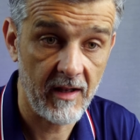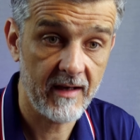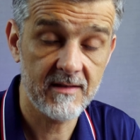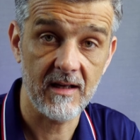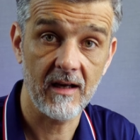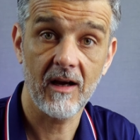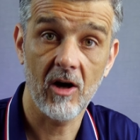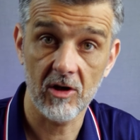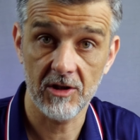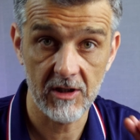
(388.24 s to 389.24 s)
next thing
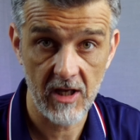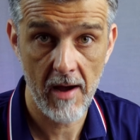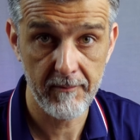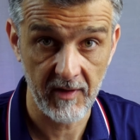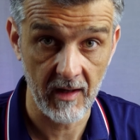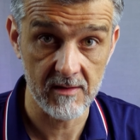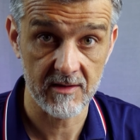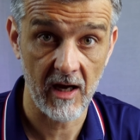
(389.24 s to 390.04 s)
are the thumbnails.